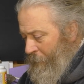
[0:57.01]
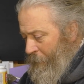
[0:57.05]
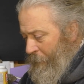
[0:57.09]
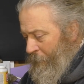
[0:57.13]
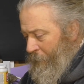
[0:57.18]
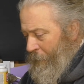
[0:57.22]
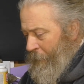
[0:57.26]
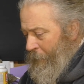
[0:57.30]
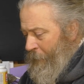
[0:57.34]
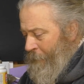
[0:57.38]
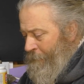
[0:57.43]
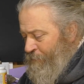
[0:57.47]

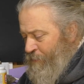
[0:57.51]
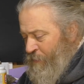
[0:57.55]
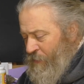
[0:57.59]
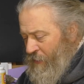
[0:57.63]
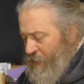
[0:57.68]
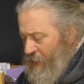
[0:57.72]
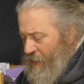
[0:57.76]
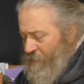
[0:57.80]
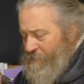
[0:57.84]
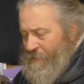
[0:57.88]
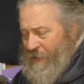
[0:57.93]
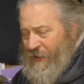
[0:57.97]
Um,
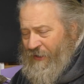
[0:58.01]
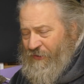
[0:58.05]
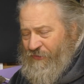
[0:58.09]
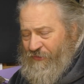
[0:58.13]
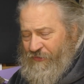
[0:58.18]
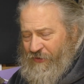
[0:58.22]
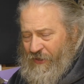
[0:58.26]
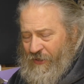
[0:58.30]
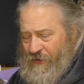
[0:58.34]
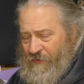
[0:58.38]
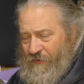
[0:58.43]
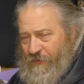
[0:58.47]
I've made
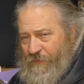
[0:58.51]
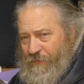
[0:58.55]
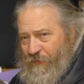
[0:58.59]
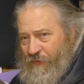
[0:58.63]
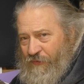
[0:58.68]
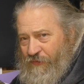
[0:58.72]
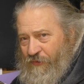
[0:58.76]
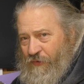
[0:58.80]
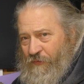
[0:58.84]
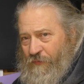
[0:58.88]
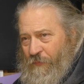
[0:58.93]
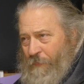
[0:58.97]
scenery for
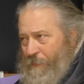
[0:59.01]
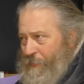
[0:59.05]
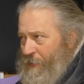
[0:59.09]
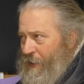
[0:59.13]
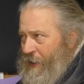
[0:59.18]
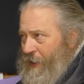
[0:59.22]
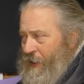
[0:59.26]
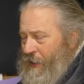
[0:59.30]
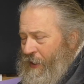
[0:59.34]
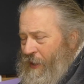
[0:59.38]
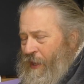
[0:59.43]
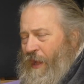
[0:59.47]
Silver
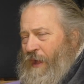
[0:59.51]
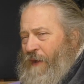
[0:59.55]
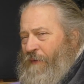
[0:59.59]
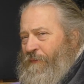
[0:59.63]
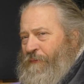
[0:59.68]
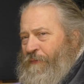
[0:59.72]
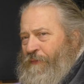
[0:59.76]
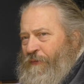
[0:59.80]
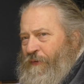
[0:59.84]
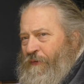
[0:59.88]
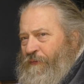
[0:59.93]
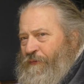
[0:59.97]
Bayonet
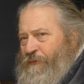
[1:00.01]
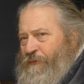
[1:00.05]
and for